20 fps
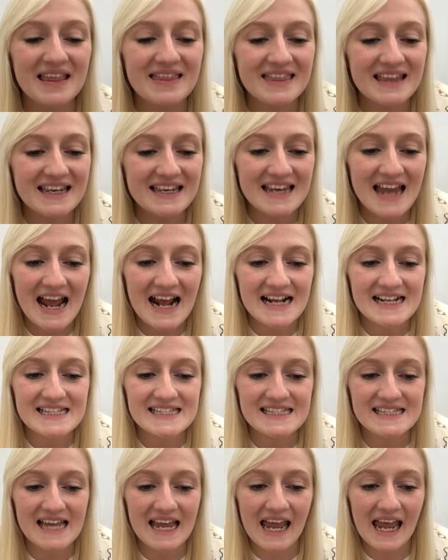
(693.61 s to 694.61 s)
The
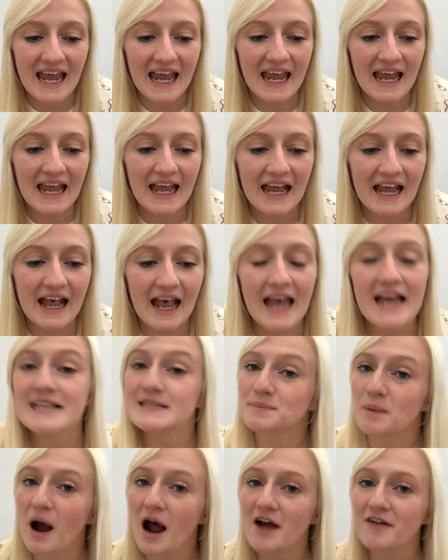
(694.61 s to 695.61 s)
next thing
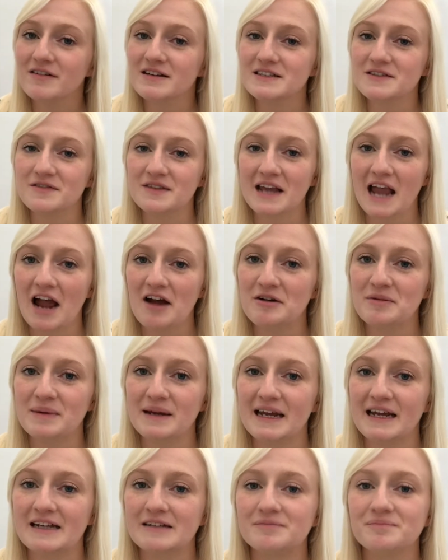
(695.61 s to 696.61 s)
is Pirates of the
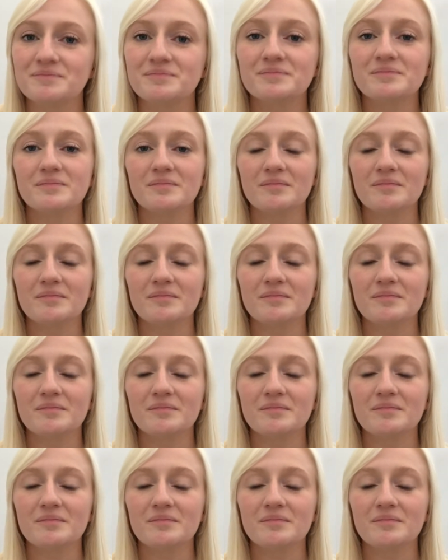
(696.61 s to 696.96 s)
Caribbean.